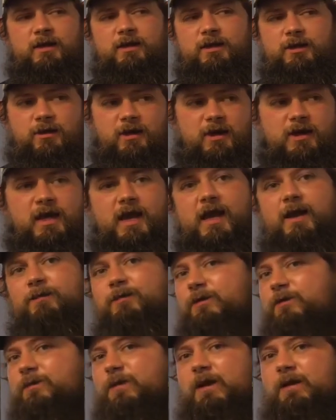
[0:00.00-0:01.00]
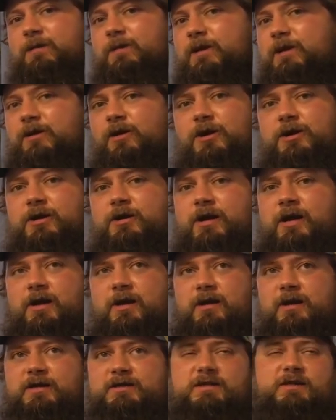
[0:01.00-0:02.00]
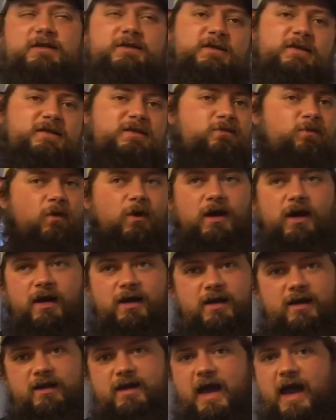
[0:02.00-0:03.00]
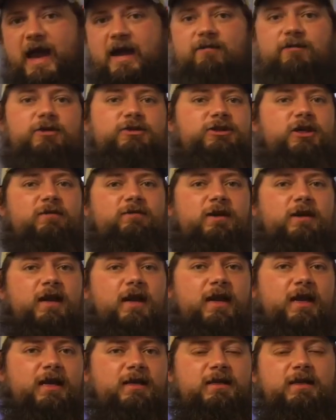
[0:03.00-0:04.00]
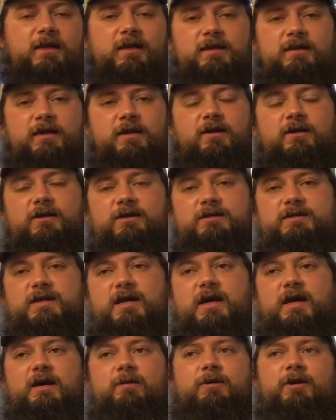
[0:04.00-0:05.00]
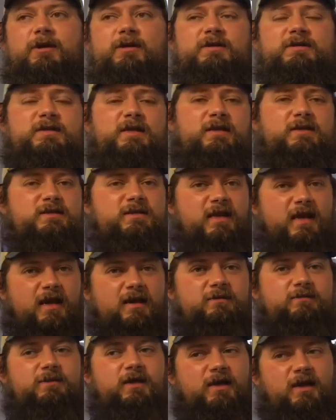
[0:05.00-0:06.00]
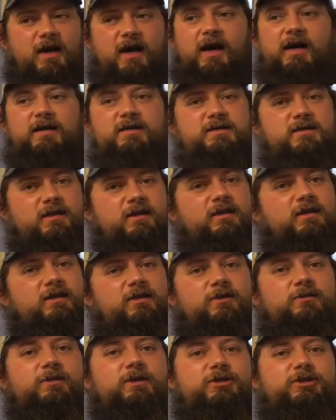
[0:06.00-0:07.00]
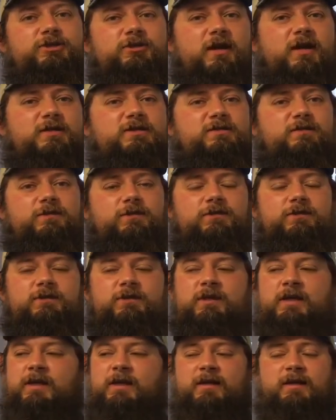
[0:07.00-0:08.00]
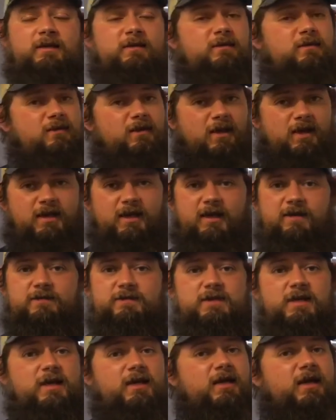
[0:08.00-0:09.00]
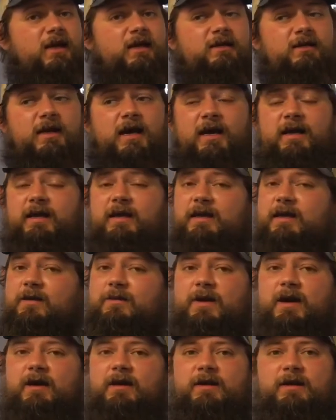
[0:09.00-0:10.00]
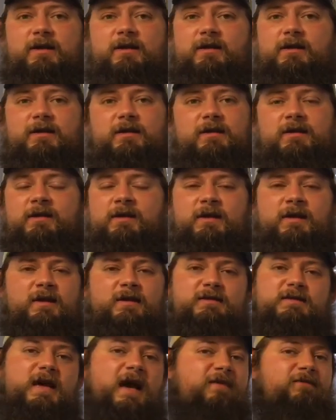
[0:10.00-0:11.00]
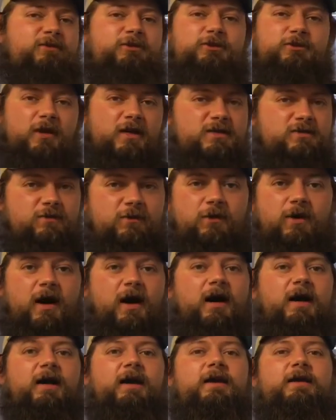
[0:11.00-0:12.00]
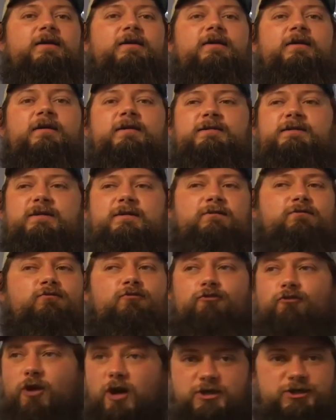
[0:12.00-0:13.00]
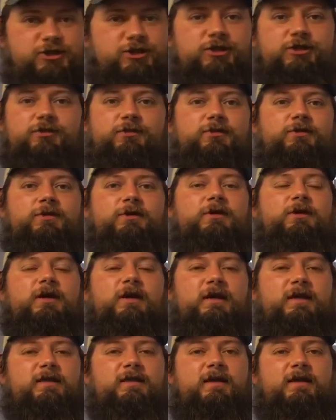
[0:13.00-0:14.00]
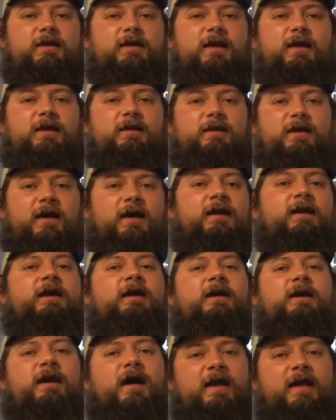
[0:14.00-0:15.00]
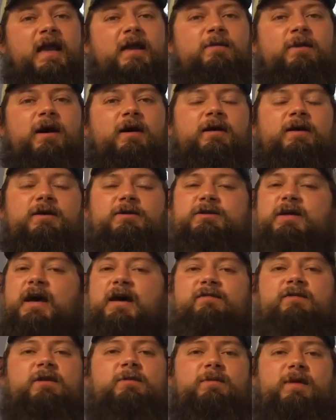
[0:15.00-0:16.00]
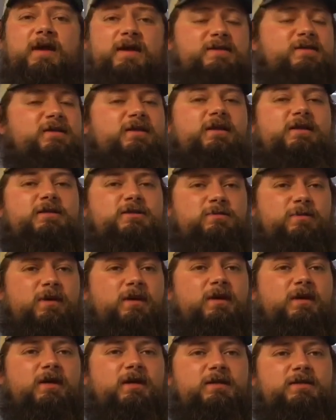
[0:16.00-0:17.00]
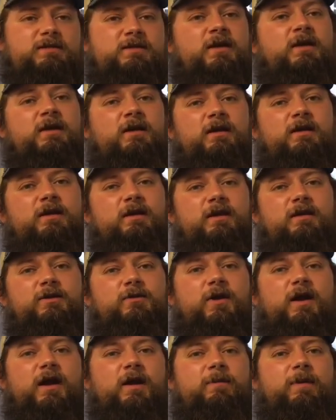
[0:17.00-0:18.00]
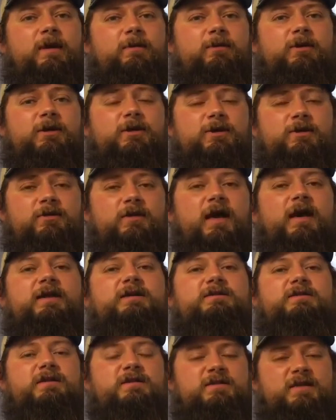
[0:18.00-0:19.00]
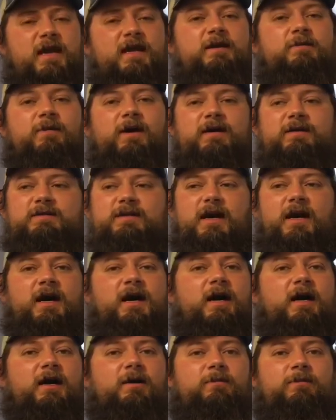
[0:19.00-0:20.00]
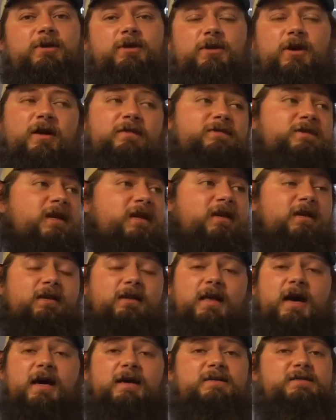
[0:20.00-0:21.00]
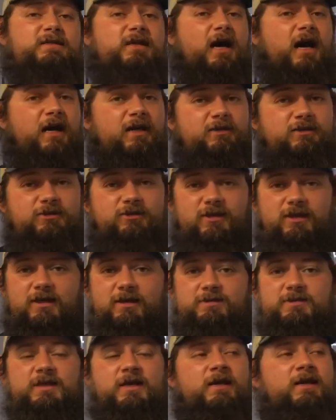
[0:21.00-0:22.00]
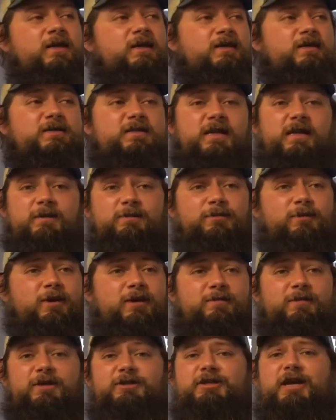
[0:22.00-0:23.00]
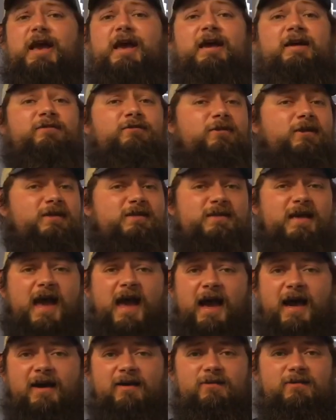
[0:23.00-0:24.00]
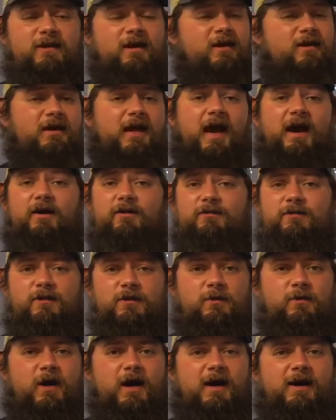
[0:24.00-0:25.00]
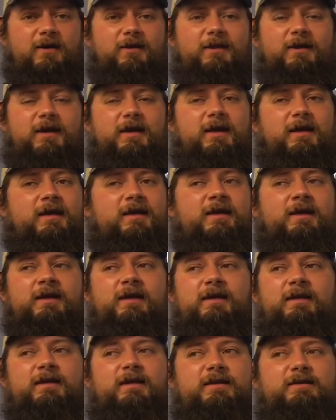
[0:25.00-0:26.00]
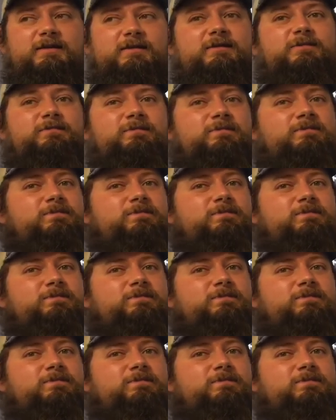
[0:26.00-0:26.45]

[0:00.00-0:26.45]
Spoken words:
you're at camp with people and all you're hearing is this is what I need to average every day to get there on time and all this. And it's honestly a little bit stressful. And like I've said, I didn't come out here to have a stressful hike or to rush through it or anything like that. I came out here to have an amazing experience. And the way I'm able to do that is to take my time. You know, I've taken a lot of side trips, seen pretty much every town, hung out for a while there. It's